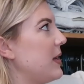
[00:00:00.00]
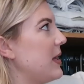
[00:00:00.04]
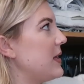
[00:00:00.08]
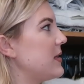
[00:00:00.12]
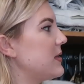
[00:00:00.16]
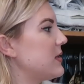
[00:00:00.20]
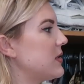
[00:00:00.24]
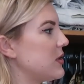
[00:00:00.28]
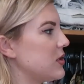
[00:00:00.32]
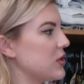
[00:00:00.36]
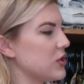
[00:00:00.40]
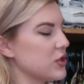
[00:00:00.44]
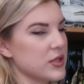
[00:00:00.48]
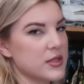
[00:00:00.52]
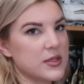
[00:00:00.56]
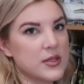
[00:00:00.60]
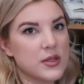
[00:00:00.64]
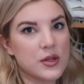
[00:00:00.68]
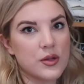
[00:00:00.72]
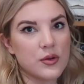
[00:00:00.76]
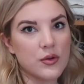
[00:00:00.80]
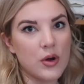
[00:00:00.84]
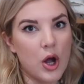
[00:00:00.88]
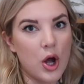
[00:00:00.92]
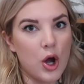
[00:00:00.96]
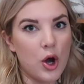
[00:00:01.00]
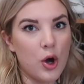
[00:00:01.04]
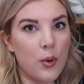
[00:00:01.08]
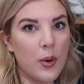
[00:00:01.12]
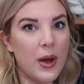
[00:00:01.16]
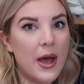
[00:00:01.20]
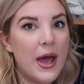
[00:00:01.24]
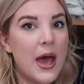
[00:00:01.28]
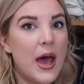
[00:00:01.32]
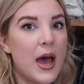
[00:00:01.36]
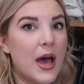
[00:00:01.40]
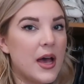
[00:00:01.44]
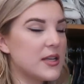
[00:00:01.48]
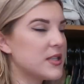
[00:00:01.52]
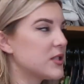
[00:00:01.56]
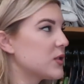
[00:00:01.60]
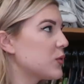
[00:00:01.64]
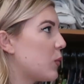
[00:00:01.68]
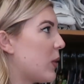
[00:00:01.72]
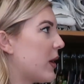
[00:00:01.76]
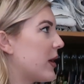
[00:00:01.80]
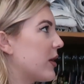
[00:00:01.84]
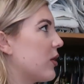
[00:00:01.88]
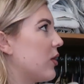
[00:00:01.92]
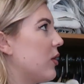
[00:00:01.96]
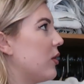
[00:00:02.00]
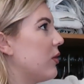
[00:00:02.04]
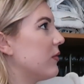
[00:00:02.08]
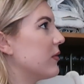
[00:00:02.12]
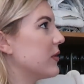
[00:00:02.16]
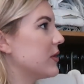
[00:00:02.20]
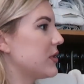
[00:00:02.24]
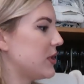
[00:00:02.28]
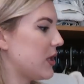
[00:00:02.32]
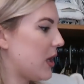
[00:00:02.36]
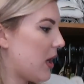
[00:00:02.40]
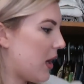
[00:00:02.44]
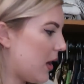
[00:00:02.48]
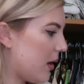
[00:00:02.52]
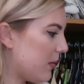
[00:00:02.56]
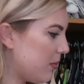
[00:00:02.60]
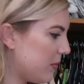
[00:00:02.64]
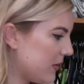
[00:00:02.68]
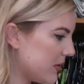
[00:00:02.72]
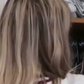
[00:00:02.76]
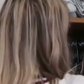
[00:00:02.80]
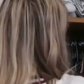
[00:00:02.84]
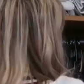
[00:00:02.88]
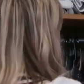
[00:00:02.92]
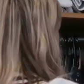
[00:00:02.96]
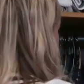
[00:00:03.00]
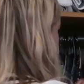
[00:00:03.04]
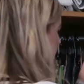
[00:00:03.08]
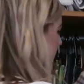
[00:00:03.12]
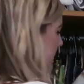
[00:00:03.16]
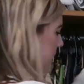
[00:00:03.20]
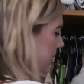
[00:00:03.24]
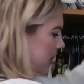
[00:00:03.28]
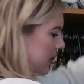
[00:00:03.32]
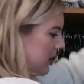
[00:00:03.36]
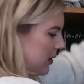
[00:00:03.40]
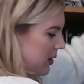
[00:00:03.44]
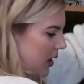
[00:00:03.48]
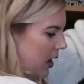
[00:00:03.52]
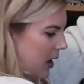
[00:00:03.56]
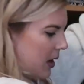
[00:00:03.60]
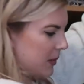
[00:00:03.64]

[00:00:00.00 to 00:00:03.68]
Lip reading: piece to just throw a sweater over top. Ooh, this could be a good